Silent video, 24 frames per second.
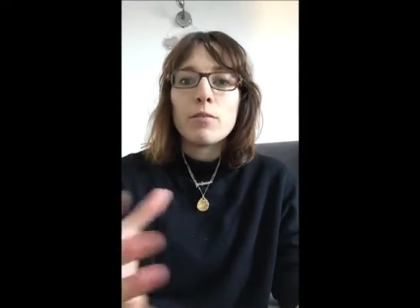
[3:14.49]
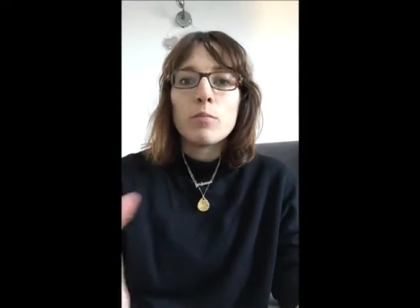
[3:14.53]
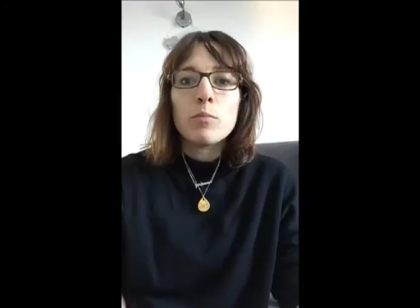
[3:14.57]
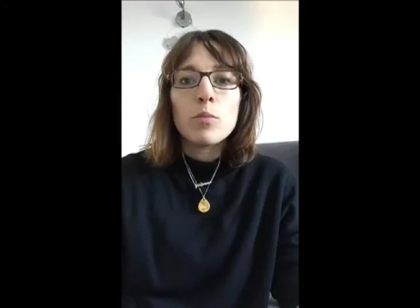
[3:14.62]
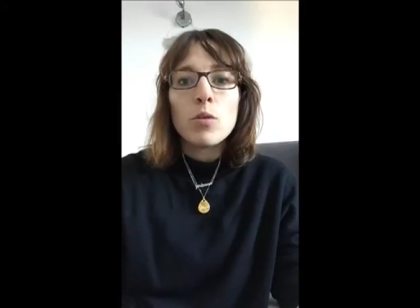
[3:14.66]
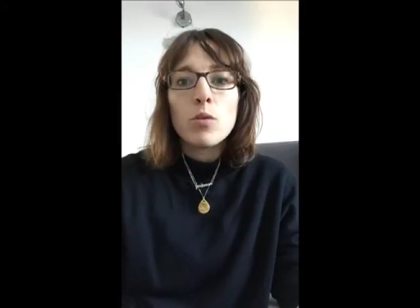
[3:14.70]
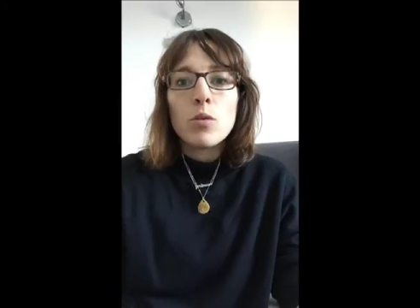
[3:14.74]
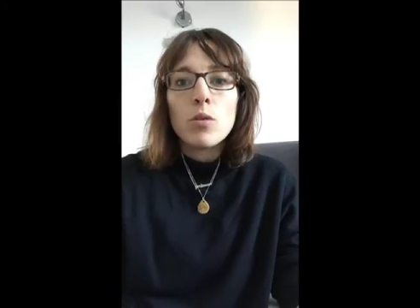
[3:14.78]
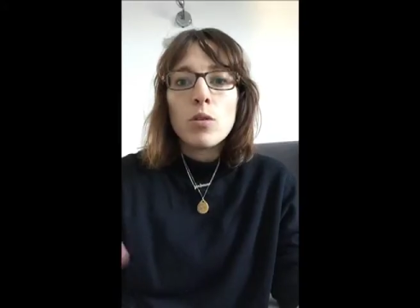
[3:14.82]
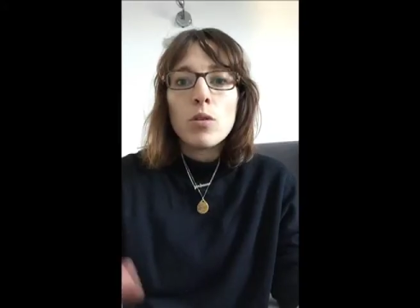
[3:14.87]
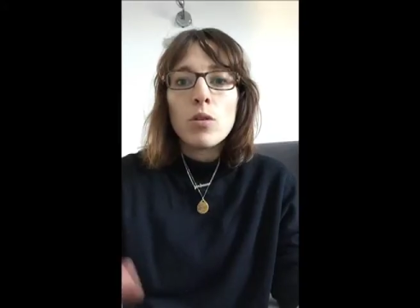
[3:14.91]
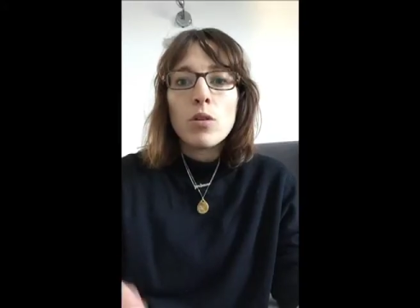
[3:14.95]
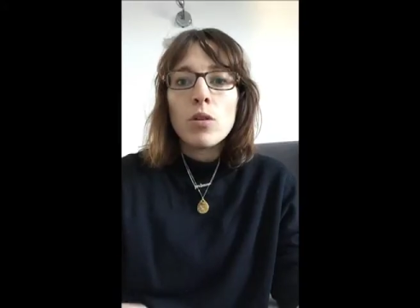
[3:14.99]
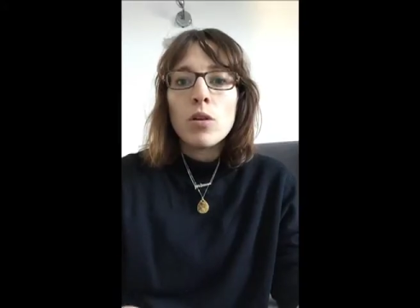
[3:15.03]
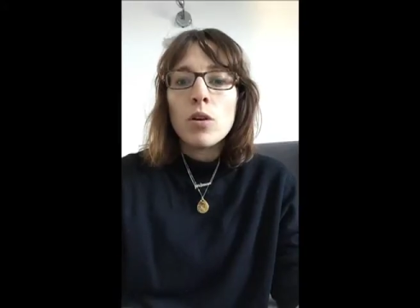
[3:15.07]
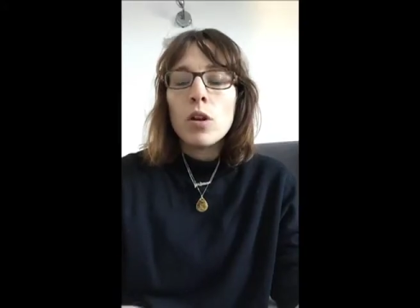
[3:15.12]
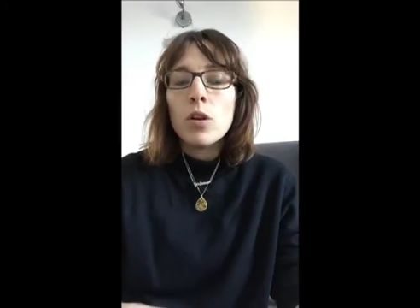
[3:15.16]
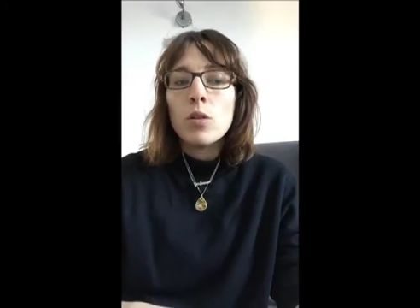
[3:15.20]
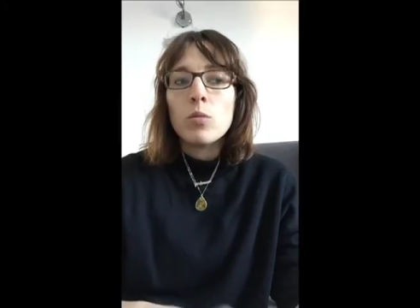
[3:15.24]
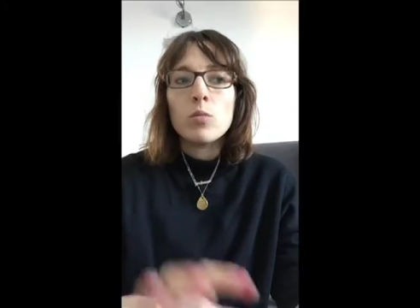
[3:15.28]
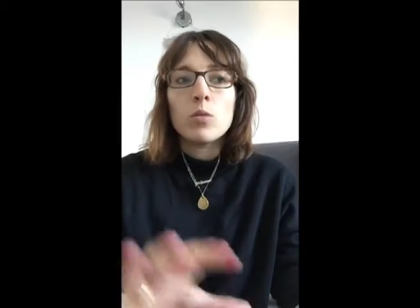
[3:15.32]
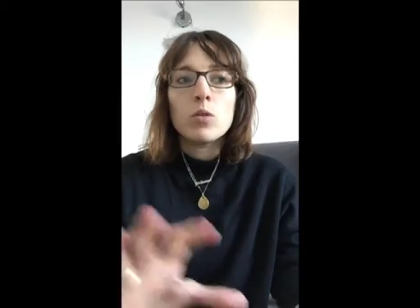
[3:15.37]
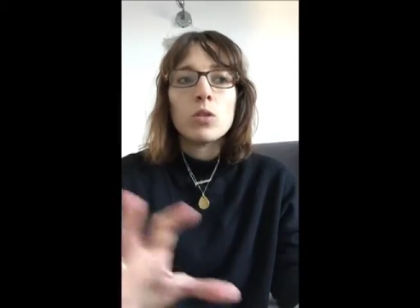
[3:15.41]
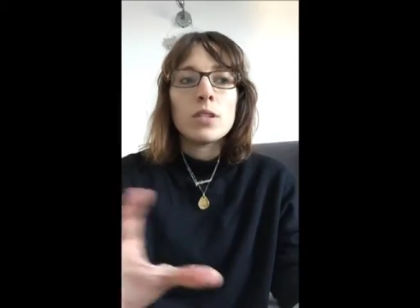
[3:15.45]
more.
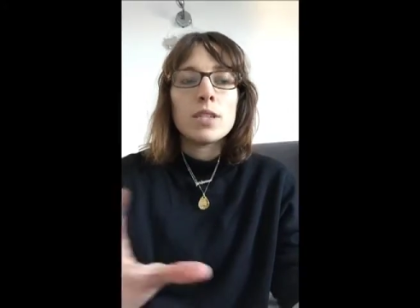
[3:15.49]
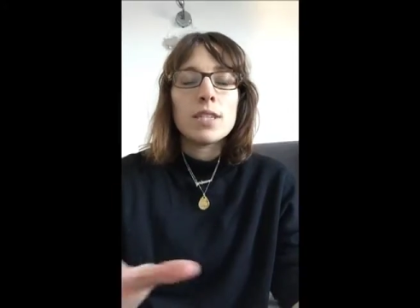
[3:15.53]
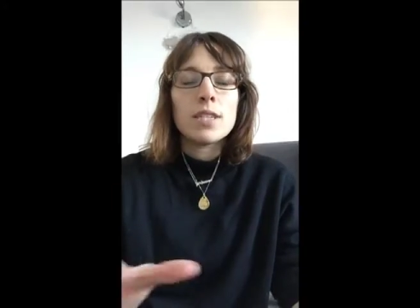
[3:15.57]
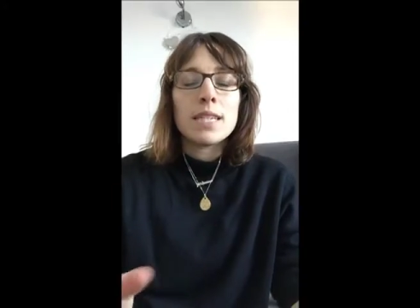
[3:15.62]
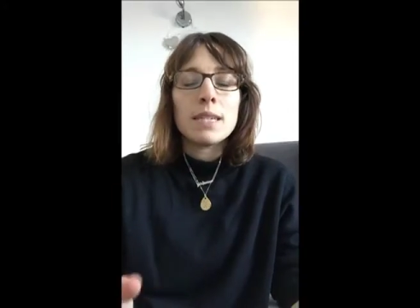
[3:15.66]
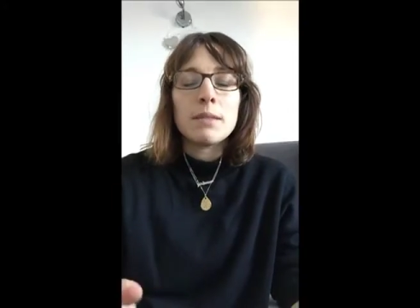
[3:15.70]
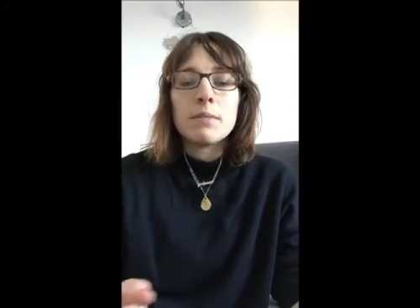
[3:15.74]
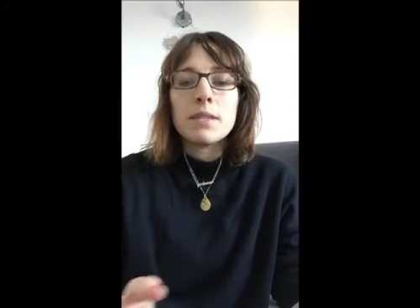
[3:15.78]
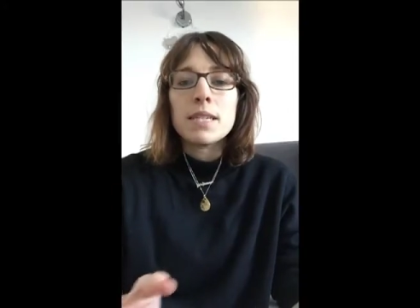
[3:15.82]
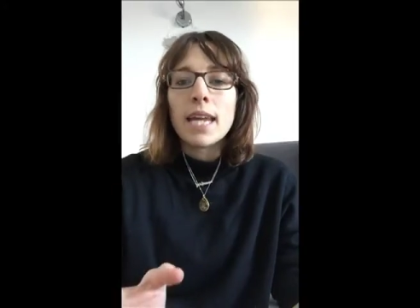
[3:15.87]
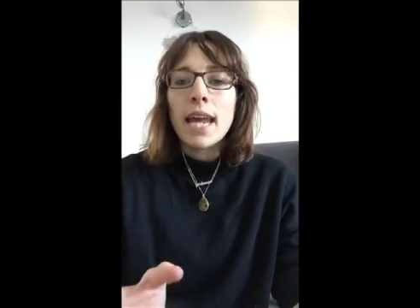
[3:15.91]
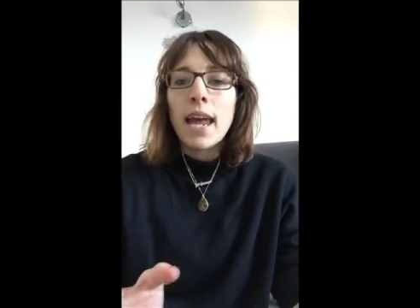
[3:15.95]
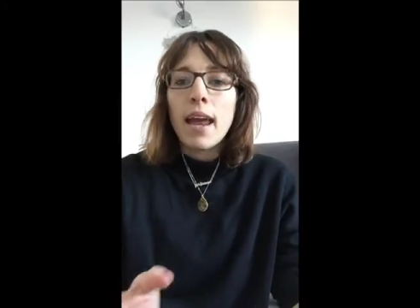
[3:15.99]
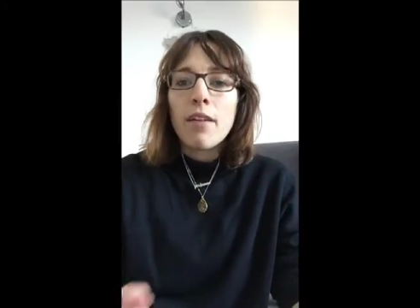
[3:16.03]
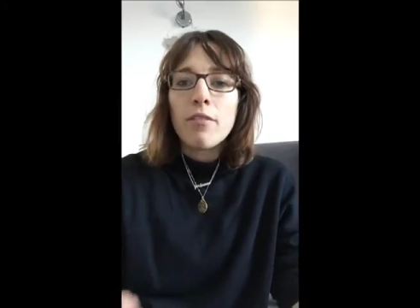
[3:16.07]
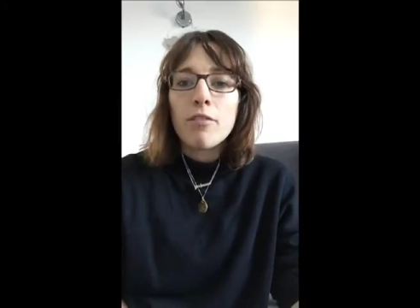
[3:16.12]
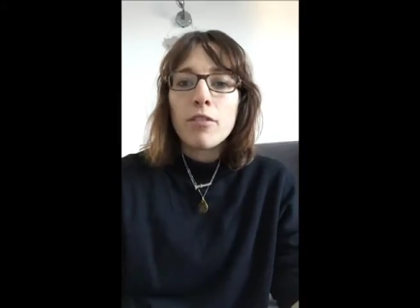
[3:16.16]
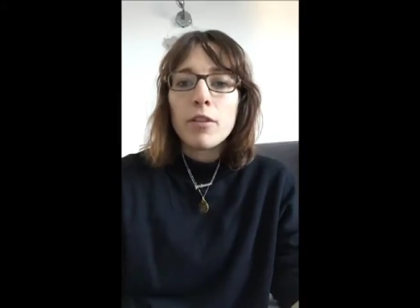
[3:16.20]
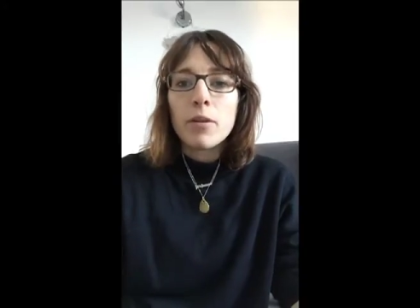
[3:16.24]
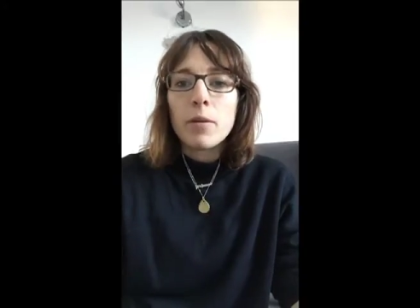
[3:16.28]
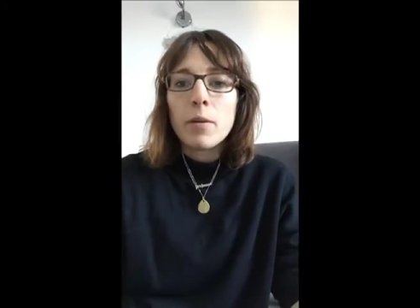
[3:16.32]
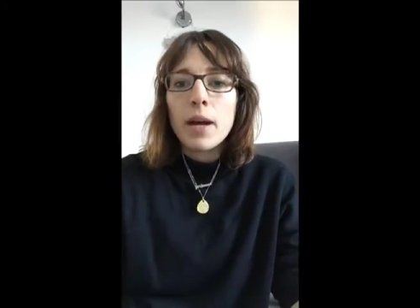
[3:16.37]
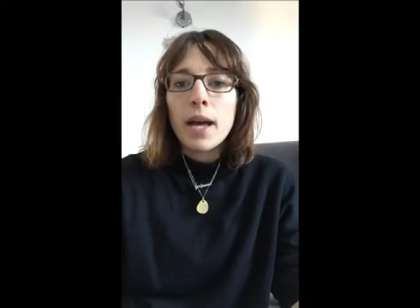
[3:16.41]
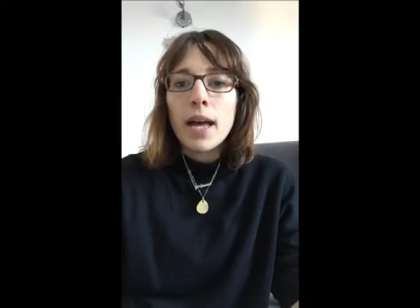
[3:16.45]
Water seems to get
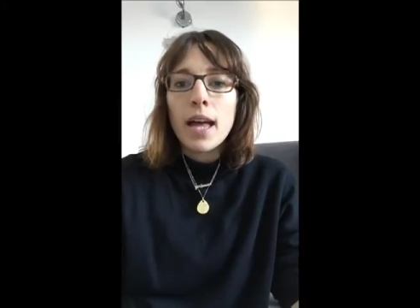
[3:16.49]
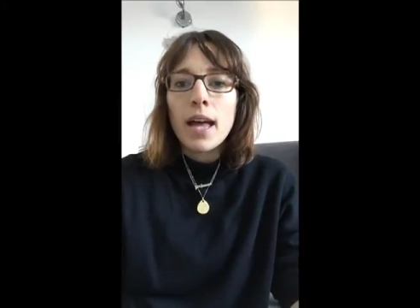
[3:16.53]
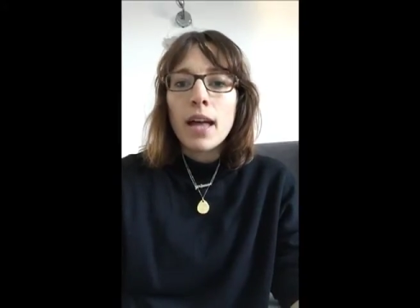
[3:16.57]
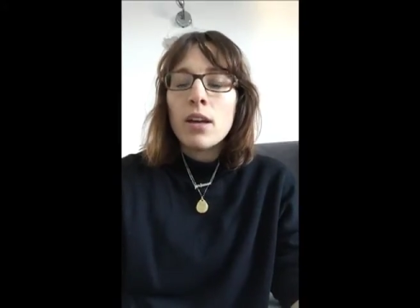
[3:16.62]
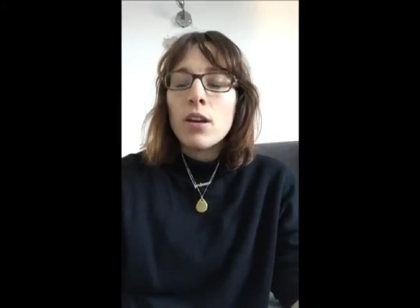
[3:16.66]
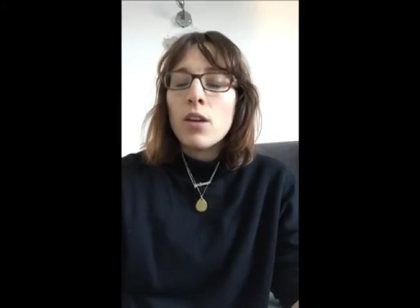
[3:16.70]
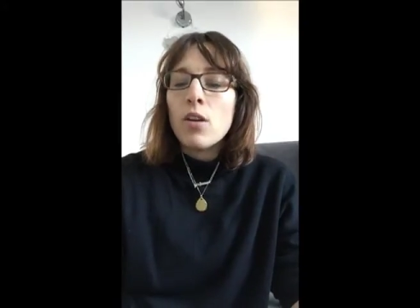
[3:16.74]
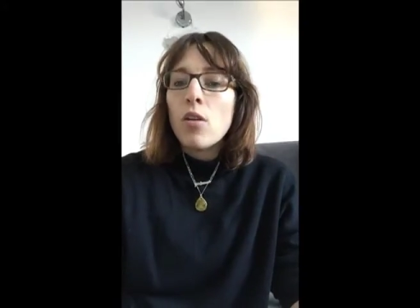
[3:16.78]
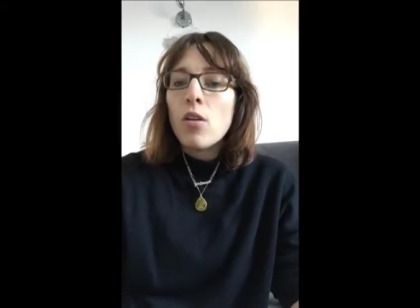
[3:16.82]
everywhere.